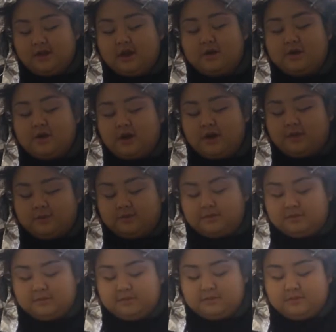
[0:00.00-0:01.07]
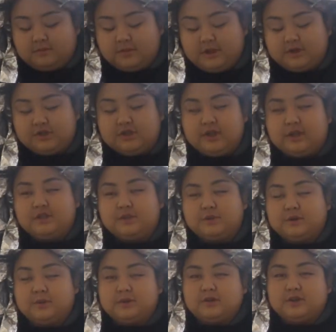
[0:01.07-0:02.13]
Oh, no, I'm. You're okay I just, right I now? just
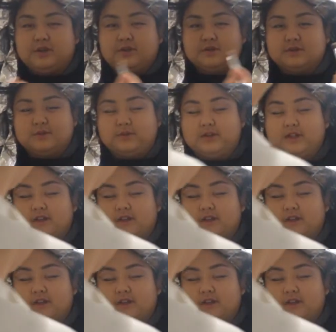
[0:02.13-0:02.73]
want to make sure I don't spill